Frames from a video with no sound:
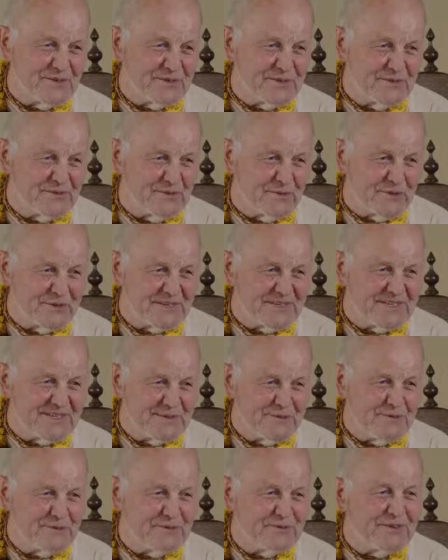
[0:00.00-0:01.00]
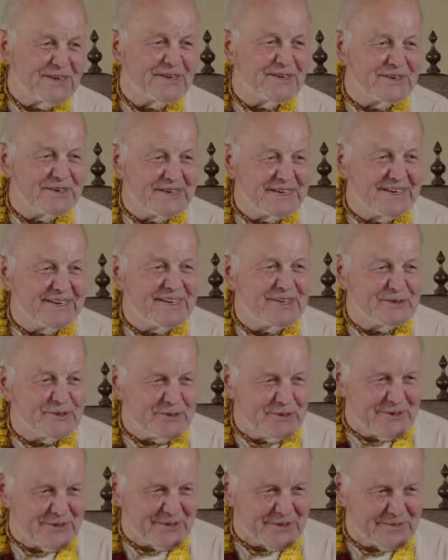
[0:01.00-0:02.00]
the devotees, he would
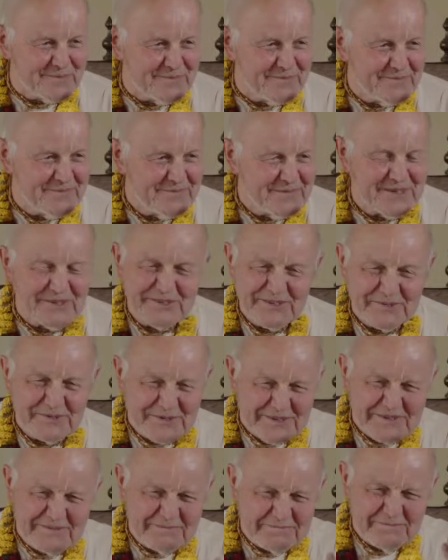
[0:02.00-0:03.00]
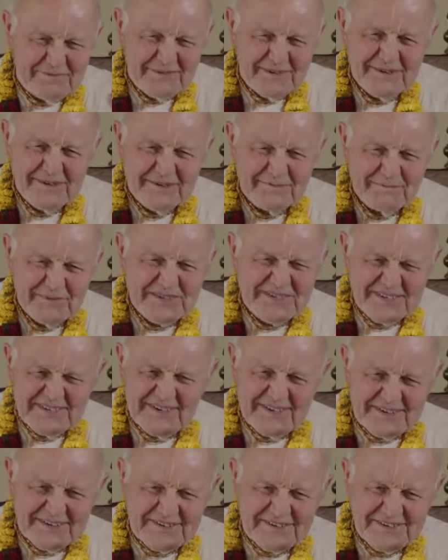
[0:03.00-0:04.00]
ridicule them, because he was a
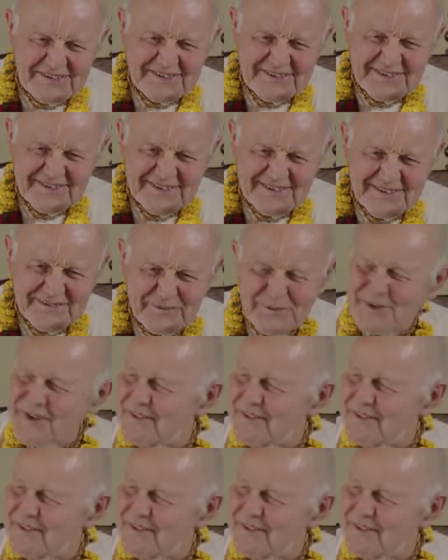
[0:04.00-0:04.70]
materialist. What